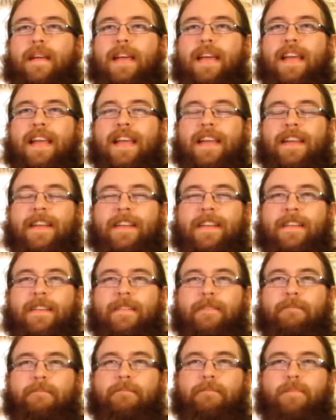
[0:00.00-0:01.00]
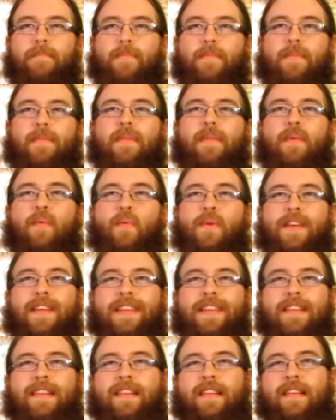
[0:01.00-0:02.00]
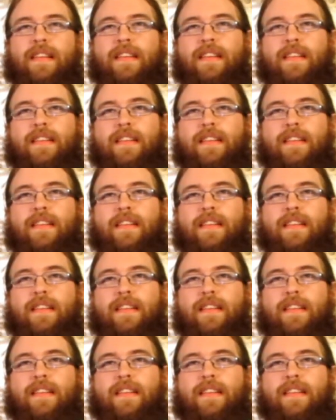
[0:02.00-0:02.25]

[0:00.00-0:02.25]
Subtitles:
And when